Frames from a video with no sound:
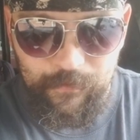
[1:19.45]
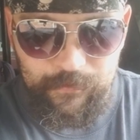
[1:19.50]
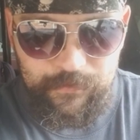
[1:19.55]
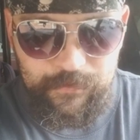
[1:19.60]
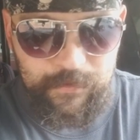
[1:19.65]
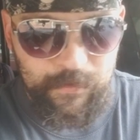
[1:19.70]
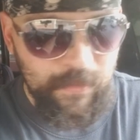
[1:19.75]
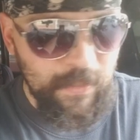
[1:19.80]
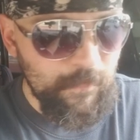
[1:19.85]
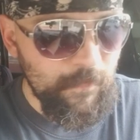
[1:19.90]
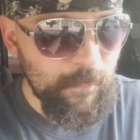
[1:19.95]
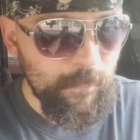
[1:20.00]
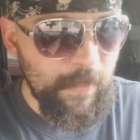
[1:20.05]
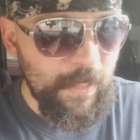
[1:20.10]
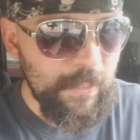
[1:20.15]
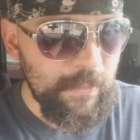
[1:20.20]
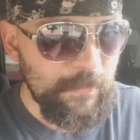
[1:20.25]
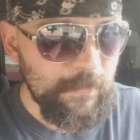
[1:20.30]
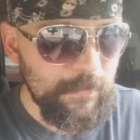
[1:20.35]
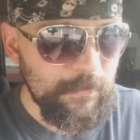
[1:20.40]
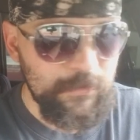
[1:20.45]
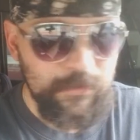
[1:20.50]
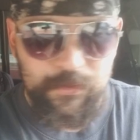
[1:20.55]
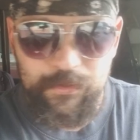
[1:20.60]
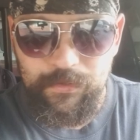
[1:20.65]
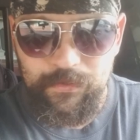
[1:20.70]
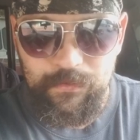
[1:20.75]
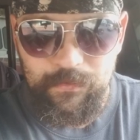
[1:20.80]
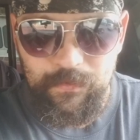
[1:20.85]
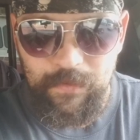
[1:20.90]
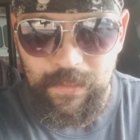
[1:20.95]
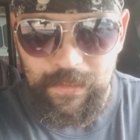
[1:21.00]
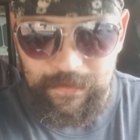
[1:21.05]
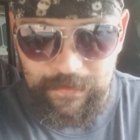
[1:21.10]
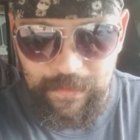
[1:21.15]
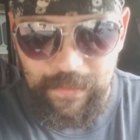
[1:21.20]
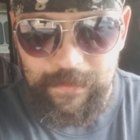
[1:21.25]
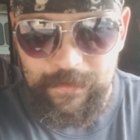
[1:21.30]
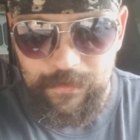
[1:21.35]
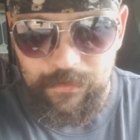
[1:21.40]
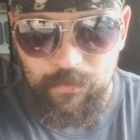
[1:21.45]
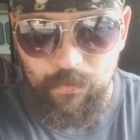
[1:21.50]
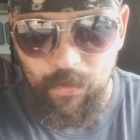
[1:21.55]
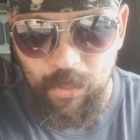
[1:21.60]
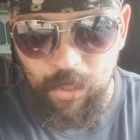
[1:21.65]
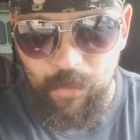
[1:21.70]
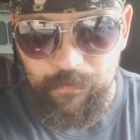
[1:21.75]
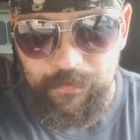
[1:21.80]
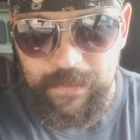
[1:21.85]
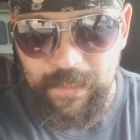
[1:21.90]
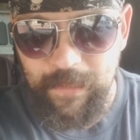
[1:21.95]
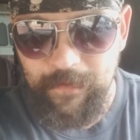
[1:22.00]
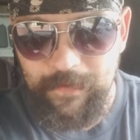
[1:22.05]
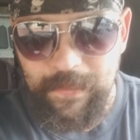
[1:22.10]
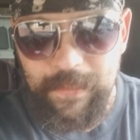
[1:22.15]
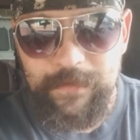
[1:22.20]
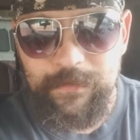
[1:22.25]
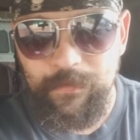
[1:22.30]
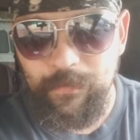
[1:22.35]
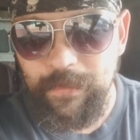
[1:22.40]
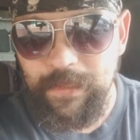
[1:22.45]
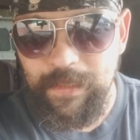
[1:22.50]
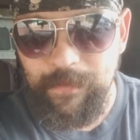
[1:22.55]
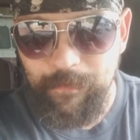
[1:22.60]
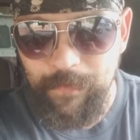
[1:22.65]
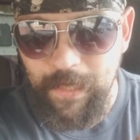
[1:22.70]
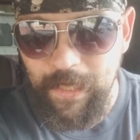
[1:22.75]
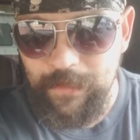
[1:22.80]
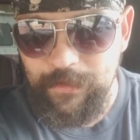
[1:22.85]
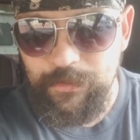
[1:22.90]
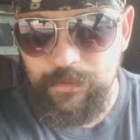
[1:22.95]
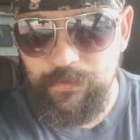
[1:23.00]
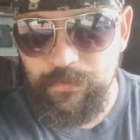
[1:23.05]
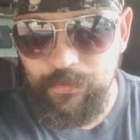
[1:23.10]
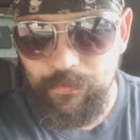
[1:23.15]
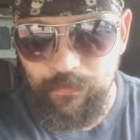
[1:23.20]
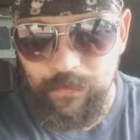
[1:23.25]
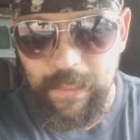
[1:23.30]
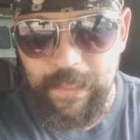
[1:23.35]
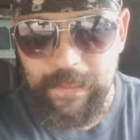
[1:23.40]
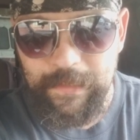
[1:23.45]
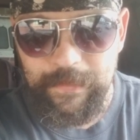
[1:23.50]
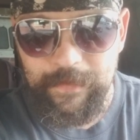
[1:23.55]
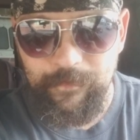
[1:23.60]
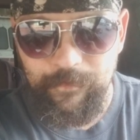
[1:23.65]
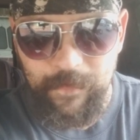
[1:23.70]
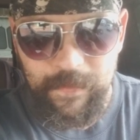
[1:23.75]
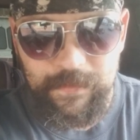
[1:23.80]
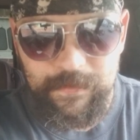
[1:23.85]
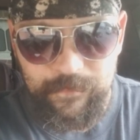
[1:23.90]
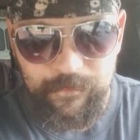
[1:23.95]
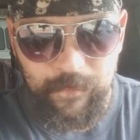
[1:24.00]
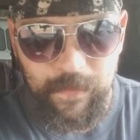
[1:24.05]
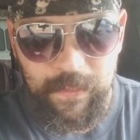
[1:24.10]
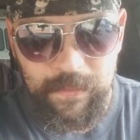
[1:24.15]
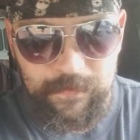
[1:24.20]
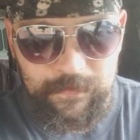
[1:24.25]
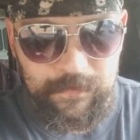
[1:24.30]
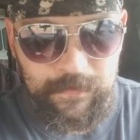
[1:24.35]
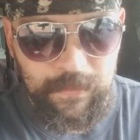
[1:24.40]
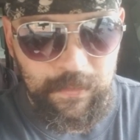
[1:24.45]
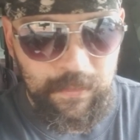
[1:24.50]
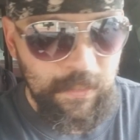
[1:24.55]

So everybody that you elect in your hometown, that's going to impact you directly face to face.